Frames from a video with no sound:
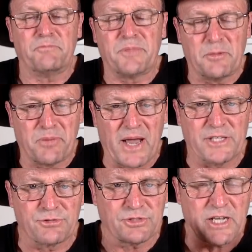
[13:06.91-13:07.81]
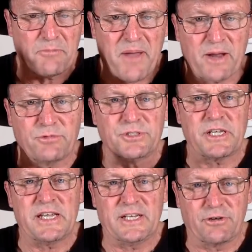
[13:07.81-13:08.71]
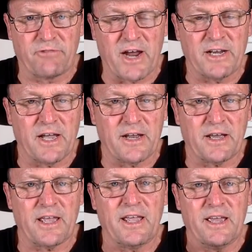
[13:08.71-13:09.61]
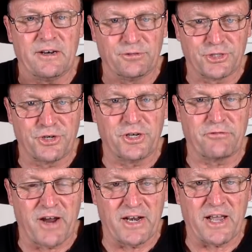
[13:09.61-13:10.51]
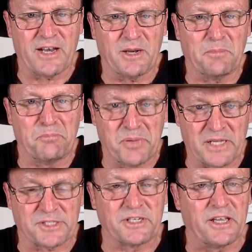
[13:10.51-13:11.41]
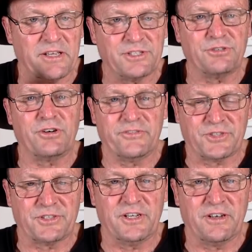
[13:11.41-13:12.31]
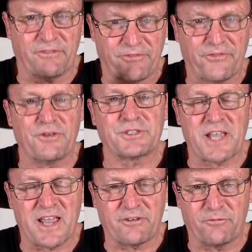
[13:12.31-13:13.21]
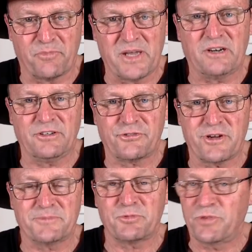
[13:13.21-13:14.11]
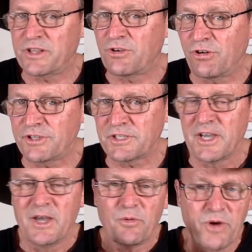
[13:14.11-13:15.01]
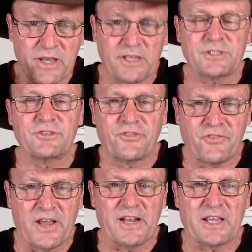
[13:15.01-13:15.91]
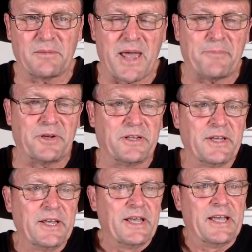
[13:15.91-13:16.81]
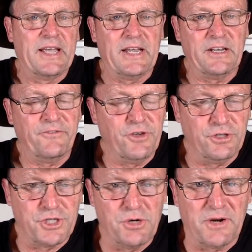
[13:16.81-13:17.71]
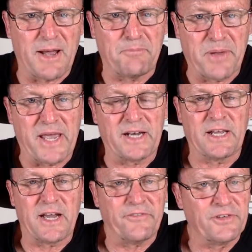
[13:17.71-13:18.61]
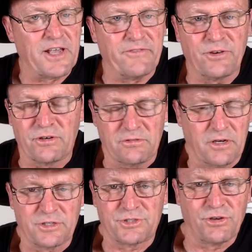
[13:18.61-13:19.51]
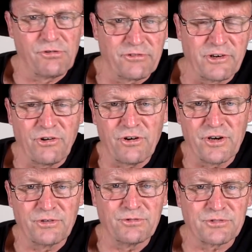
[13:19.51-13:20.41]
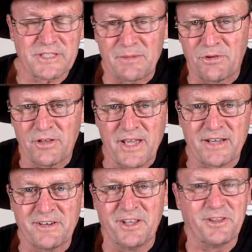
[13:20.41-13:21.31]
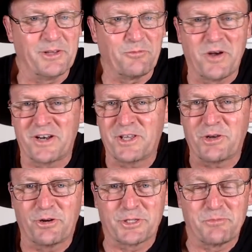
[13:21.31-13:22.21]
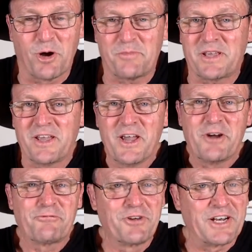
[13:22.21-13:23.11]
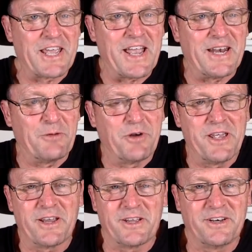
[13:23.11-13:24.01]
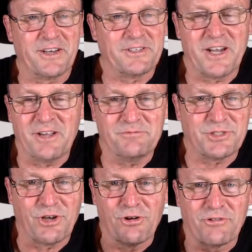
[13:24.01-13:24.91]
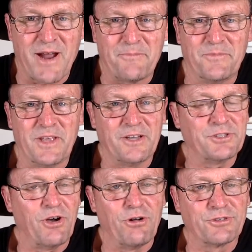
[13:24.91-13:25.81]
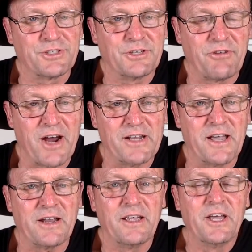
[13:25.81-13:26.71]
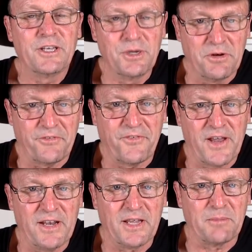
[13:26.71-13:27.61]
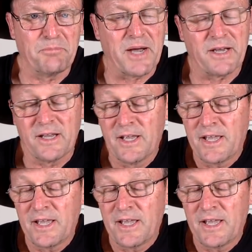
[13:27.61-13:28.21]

The blades will suck backwards into your radiator and it'll chew your radiator to bits. Now, this I've seen firsthand. I've been on trips with guys where this is fair income happened. And if you chew it up badly enough and you haven't got like a soldering iron or something like that, one of you guys might be really handy where you can, you know, solder up those holes in the radiator, you are feeding income buggered.